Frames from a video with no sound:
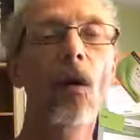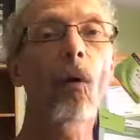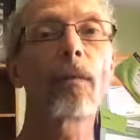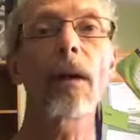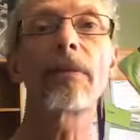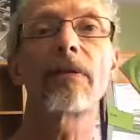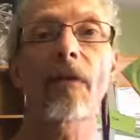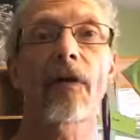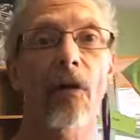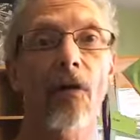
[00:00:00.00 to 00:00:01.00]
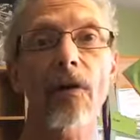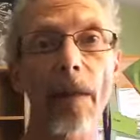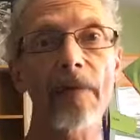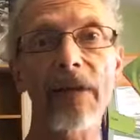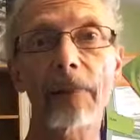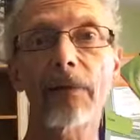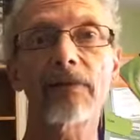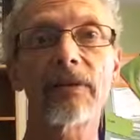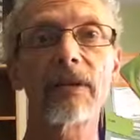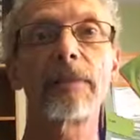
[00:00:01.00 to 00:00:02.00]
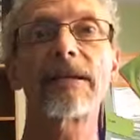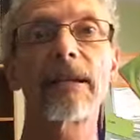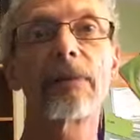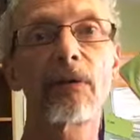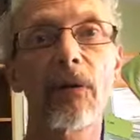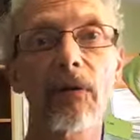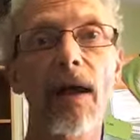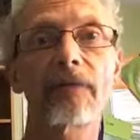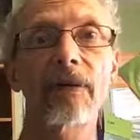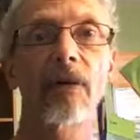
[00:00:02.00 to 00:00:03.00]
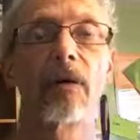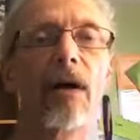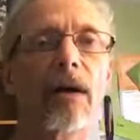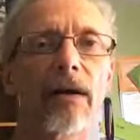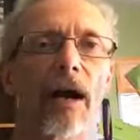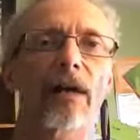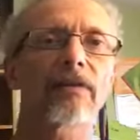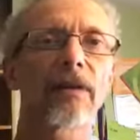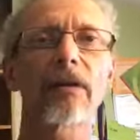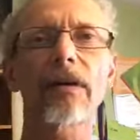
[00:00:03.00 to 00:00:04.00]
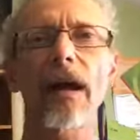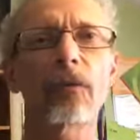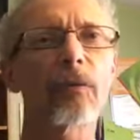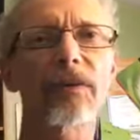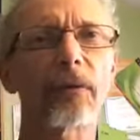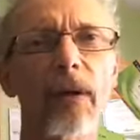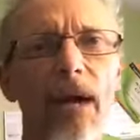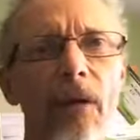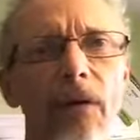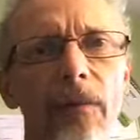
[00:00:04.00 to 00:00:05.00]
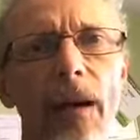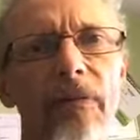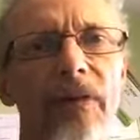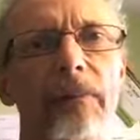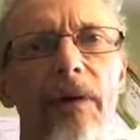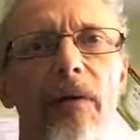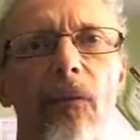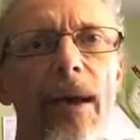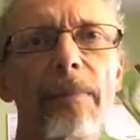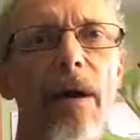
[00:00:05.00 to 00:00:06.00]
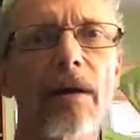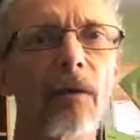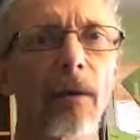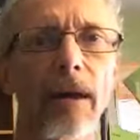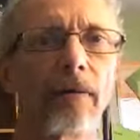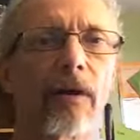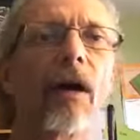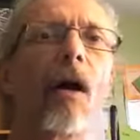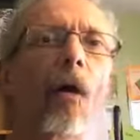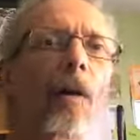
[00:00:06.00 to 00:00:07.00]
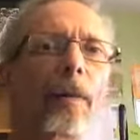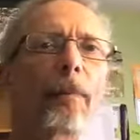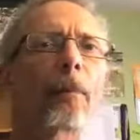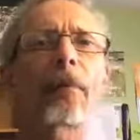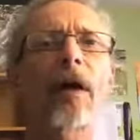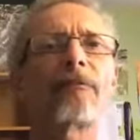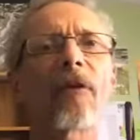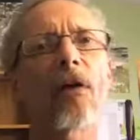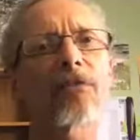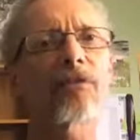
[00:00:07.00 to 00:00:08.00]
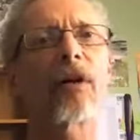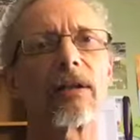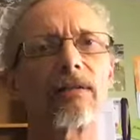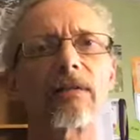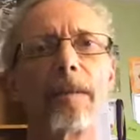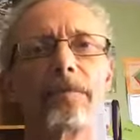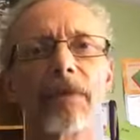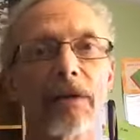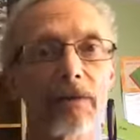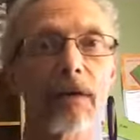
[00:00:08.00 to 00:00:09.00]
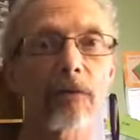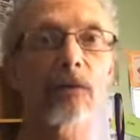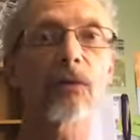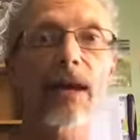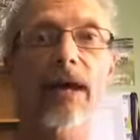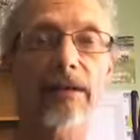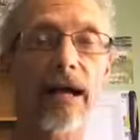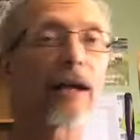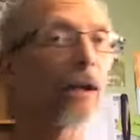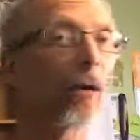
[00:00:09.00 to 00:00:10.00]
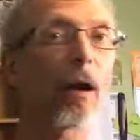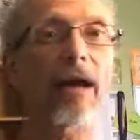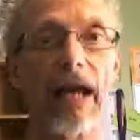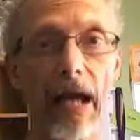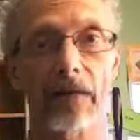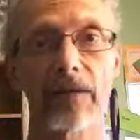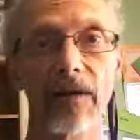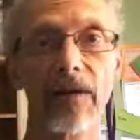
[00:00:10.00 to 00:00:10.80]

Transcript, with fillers: Or maybe you've already heard about that person, you meet them in real life and go, gosh, they're not what, the, what I heard about them, they're way better or whatever. Or people put on false fronts. Now, do you ever do that? I know I have.